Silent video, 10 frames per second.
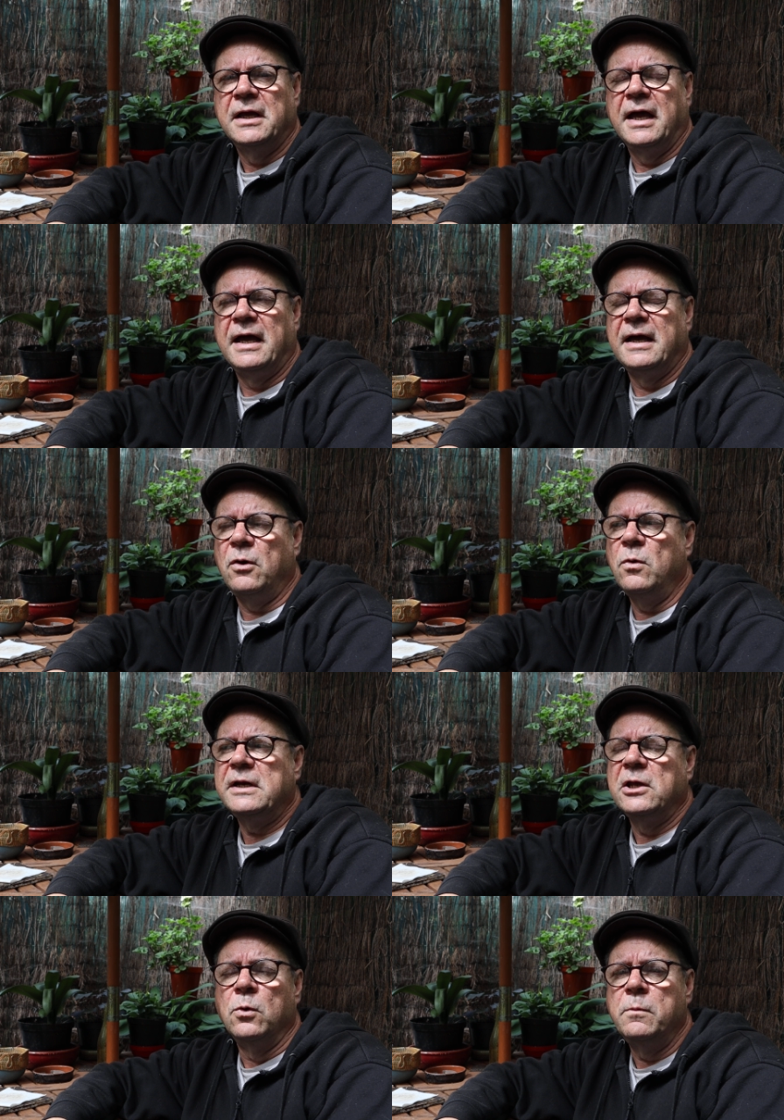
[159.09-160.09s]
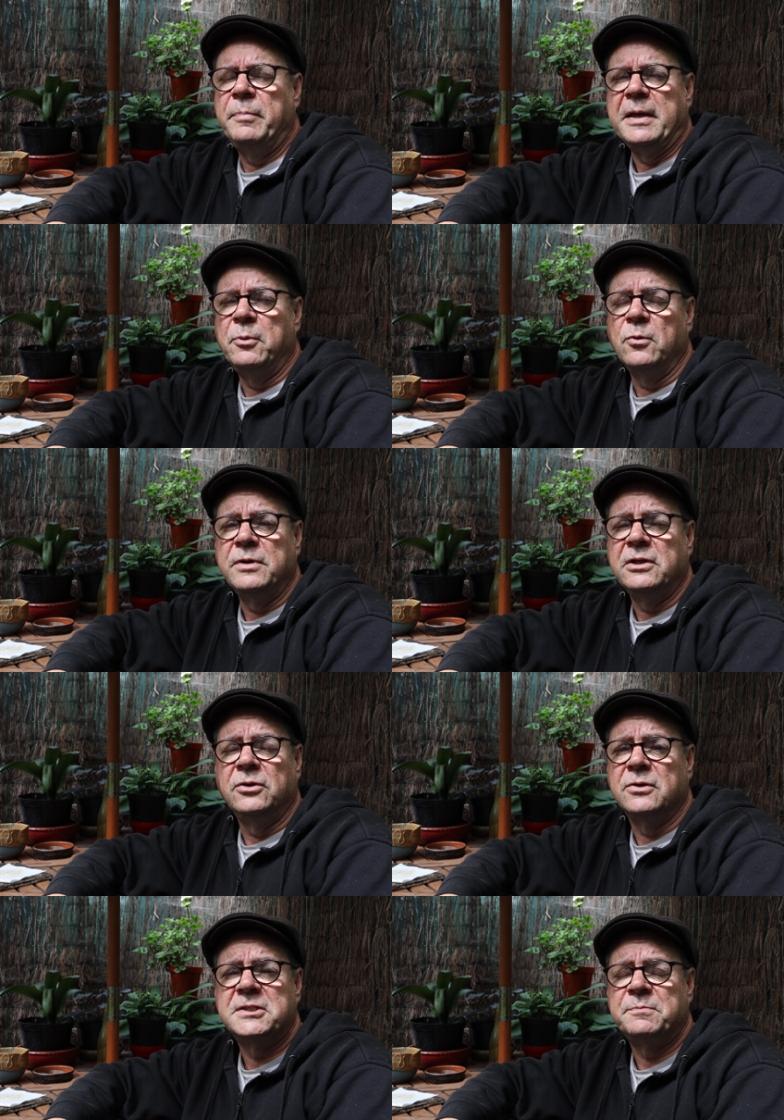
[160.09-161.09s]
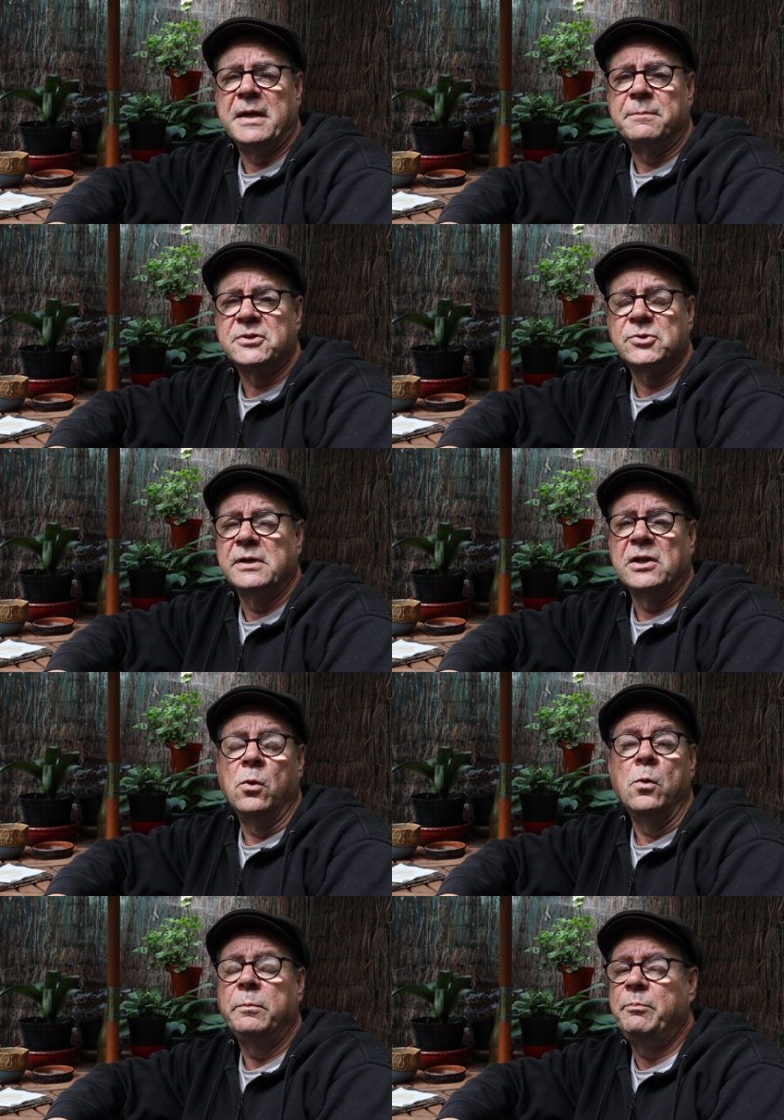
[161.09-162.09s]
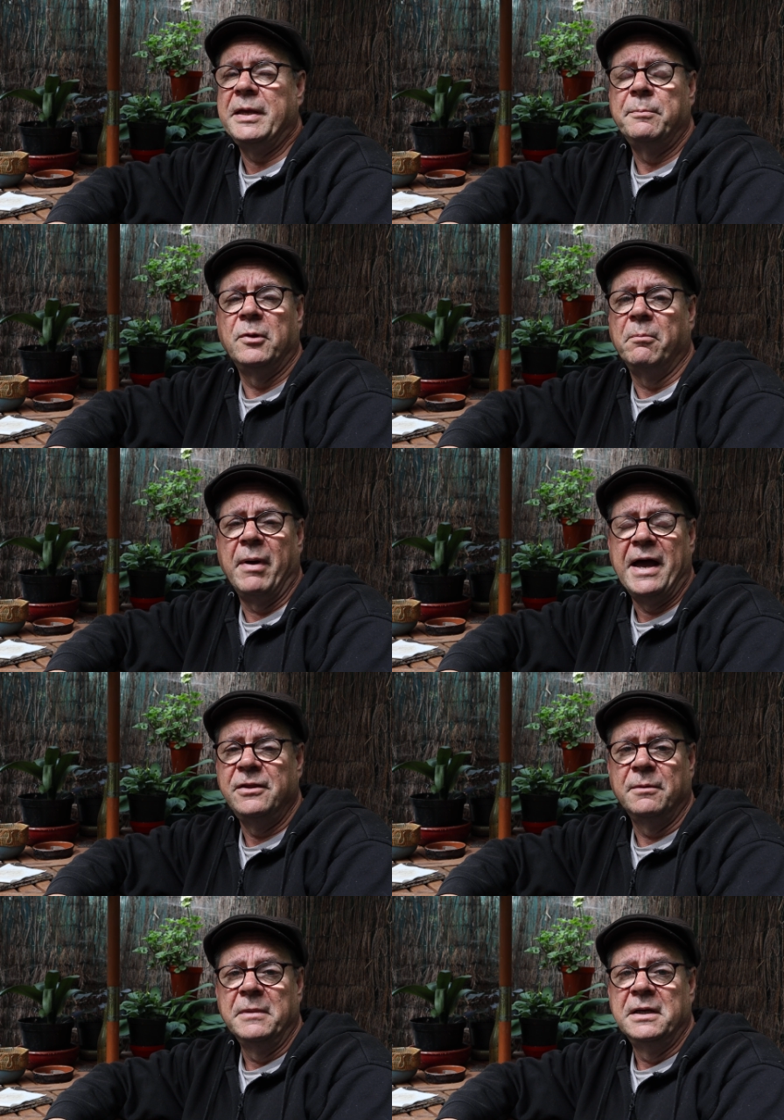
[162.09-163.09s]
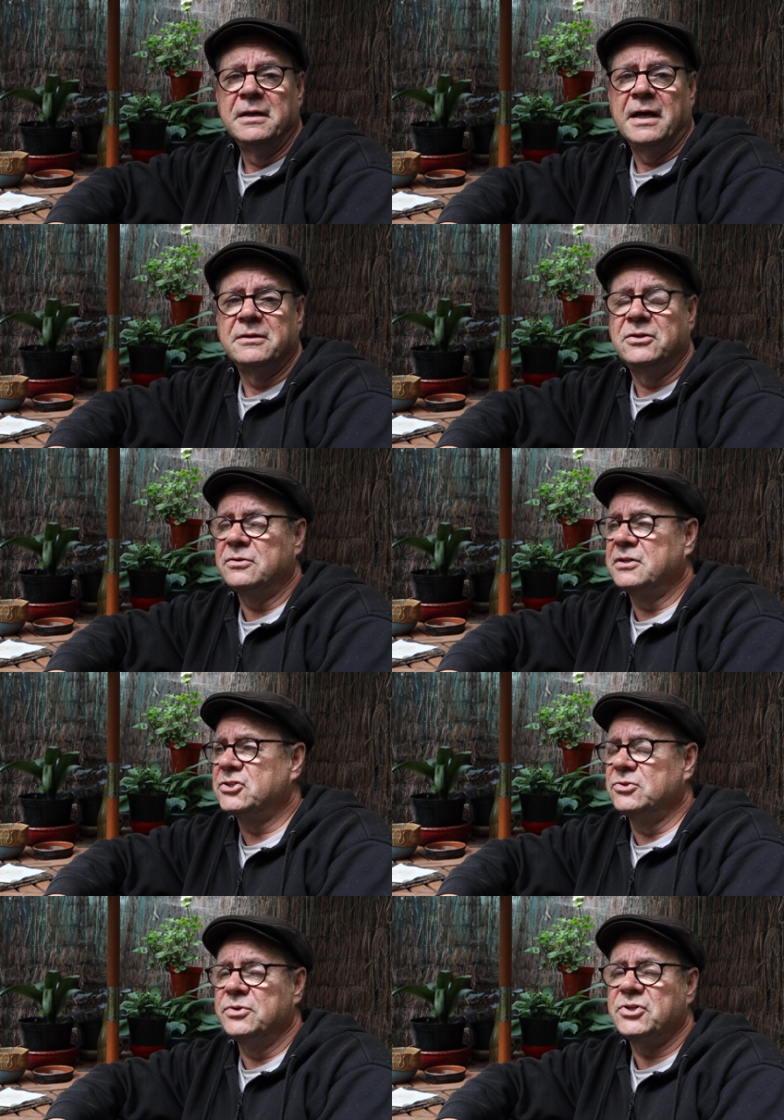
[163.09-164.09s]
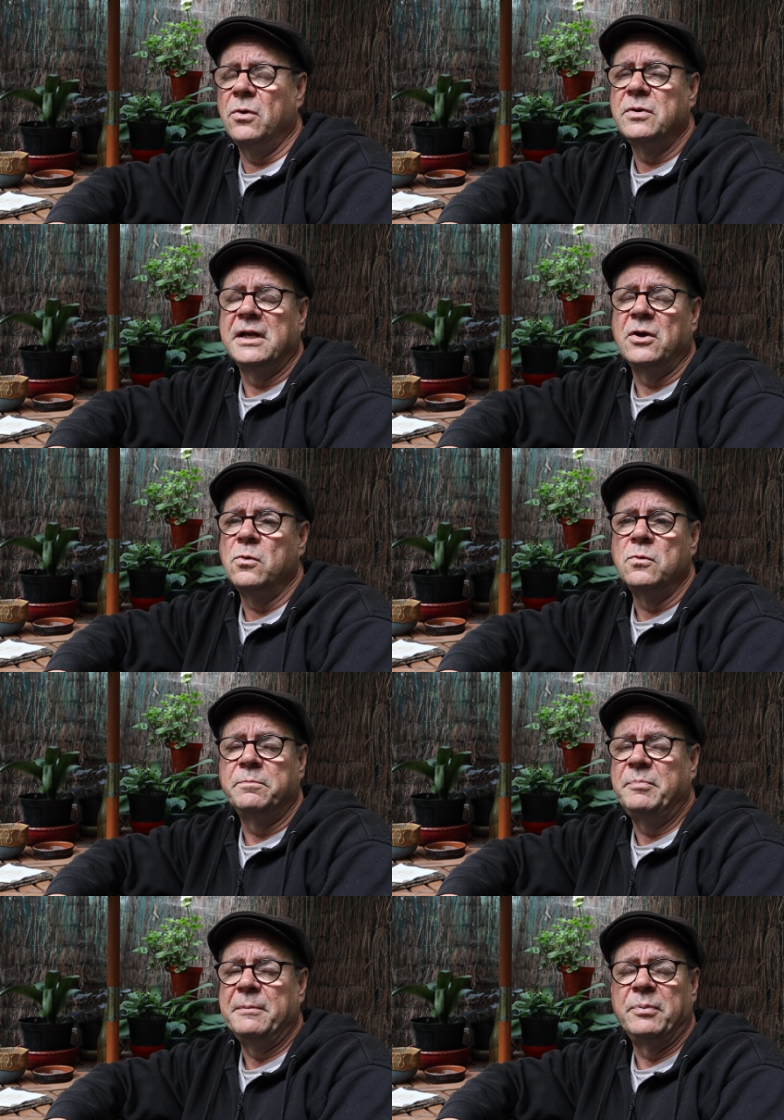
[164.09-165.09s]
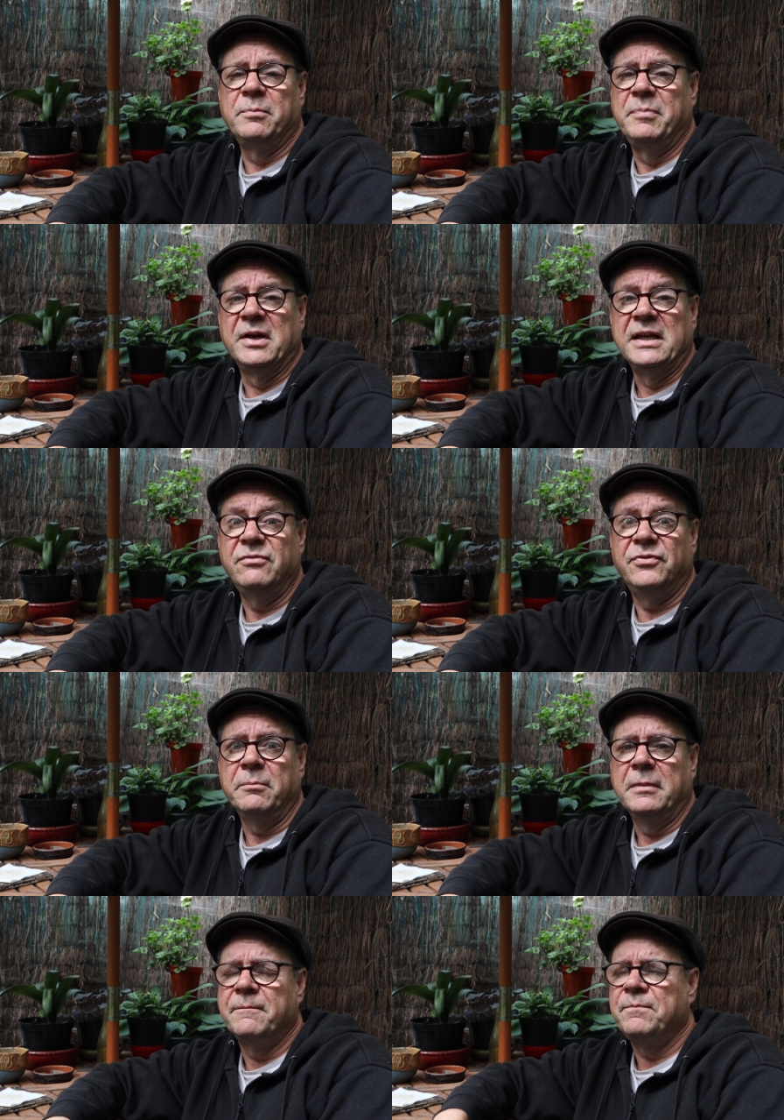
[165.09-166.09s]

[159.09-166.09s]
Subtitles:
Only old people read newspapers, only old people buy them, and goodness knows only old people believe them.